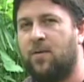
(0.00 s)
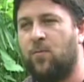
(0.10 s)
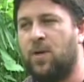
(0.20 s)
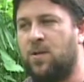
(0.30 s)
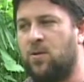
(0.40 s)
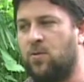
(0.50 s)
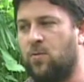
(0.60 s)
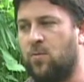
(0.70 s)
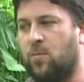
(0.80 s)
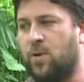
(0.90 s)
When you,
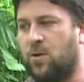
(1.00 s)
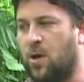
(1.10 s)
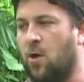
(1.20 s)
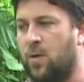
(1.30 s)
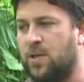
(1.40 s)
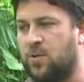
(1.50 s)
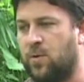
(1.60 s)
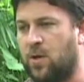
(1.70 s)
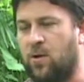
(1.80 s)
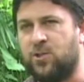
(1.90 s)
when you go into
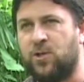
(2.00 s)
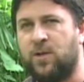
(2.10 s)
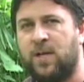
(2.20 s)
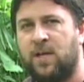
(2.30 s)
a culture,